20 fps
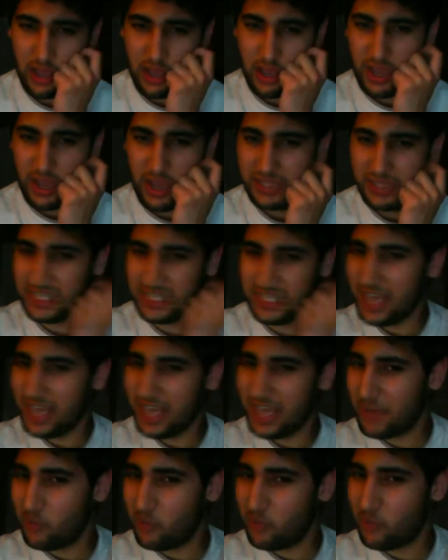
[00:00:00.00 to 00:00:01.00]
I did
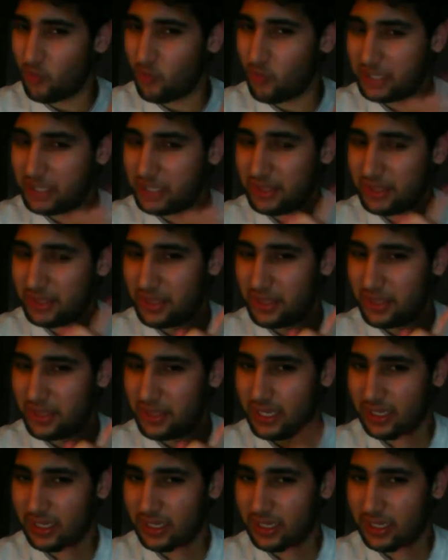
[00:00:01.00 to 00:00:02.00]
have one
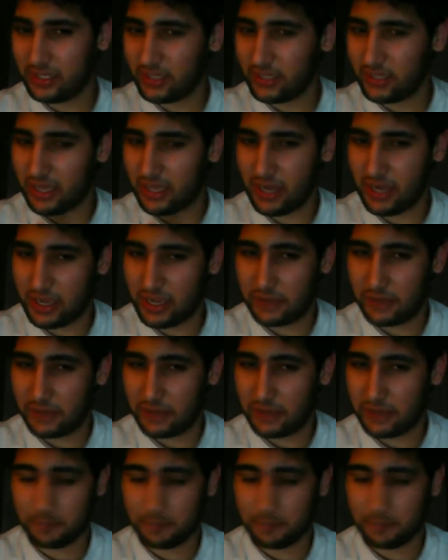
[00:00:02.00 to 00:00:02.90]
thing that